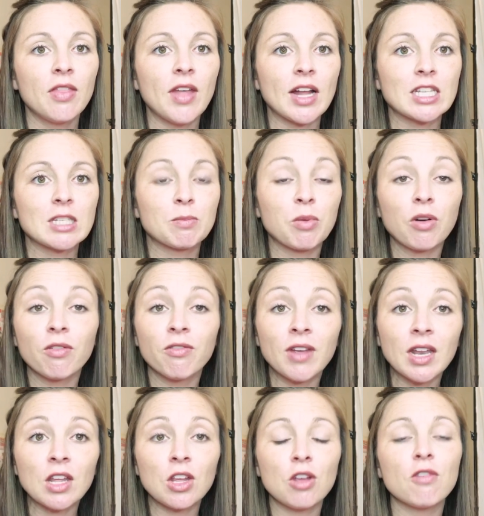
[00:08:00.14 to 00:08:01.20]
that's
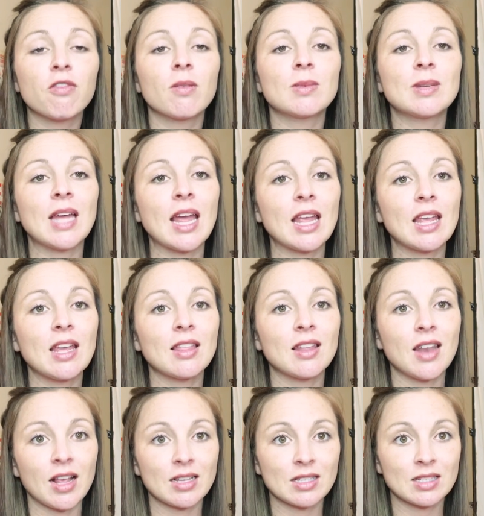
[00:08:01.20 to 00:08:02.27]
preventing you from taking the
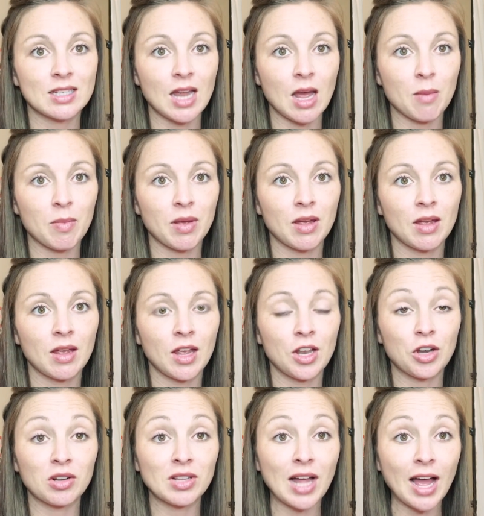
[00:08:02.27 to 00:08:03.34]
next step in
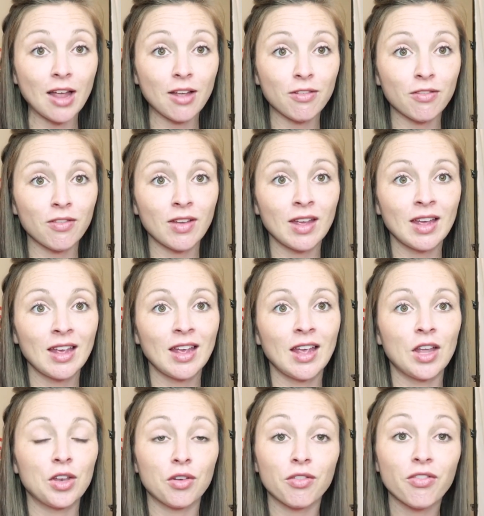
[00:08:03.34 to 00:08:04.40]
your life,
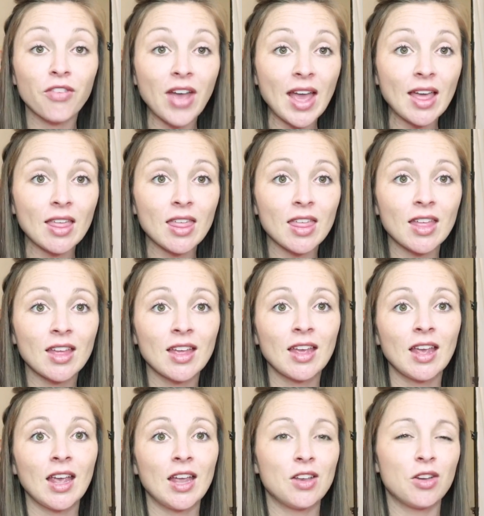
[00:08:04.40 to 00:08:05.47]
in your faith,
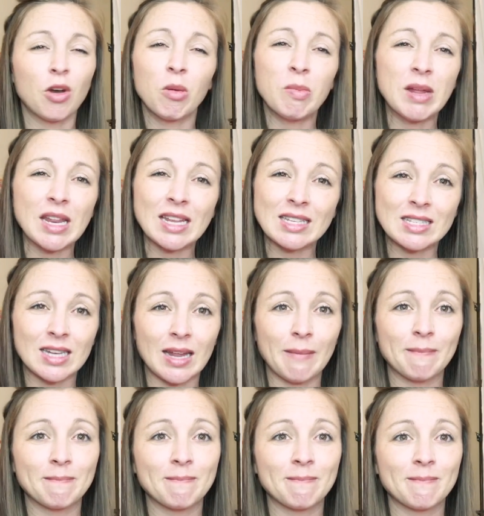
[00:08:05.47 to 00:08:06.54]
in your obedience to
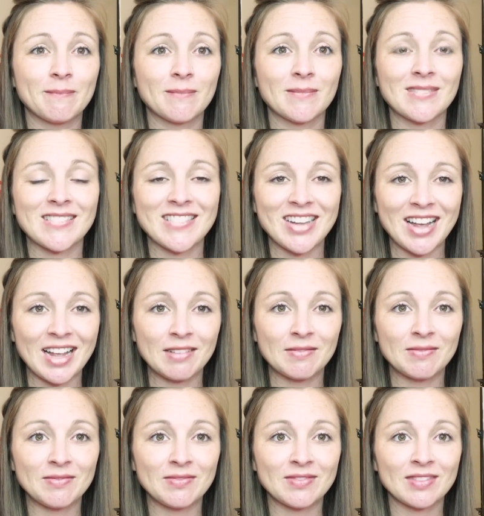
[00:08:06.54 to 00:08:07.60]
Him? Okay?
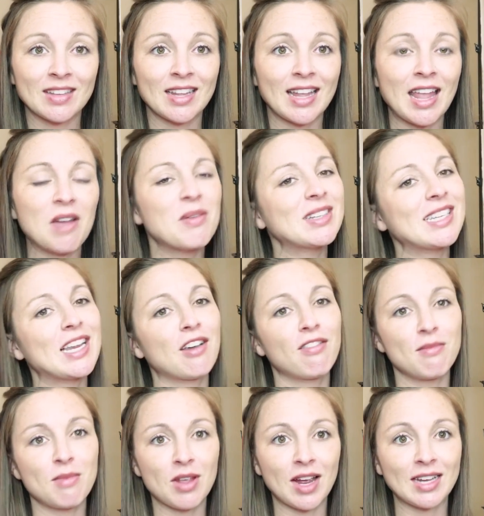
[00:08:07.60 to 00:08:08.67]
Can't wait to hear
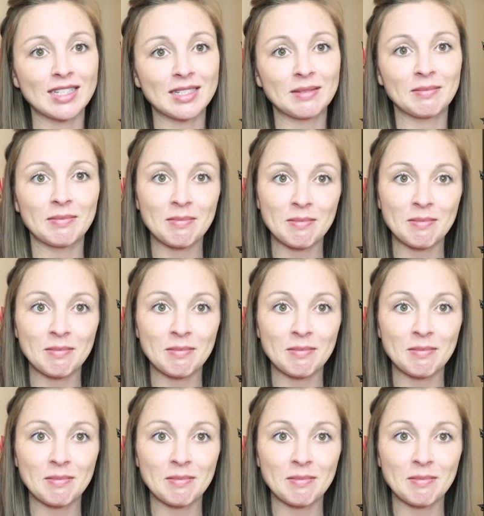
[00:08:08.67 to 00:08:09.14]
from you guys.